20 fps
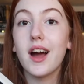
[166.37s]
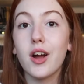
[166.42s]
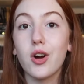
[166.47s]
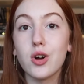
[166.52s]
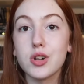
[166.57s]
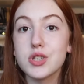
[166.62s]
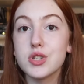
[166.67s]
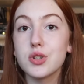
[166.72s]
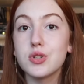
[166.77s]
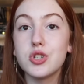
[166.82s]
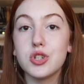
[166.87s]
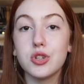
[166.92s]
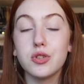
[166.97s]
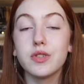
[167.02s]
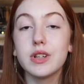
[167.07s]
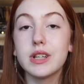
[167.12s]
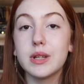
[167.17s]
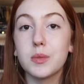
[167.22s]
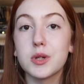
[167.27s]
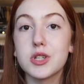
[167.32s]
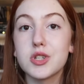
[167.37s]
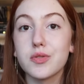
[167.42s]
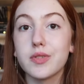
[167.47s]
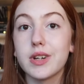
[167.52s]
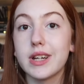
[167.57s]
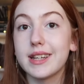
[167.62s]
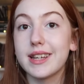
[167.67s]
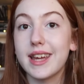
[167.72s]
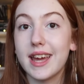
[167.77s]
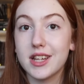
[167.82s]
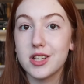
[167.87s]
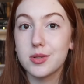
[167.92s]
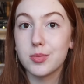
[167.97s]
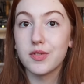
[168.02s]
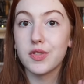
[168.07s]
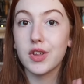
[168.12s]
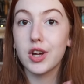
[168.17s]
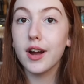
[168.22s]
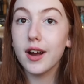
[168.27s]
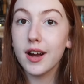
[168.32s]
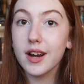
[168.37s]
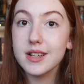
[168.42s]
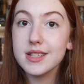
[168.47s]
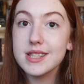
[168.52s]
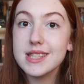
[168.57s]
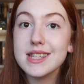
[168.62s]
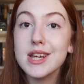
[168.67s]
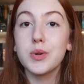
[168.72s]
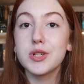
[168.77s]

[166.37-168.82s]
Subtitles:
I also do really want to read Kingdom of the Cursed,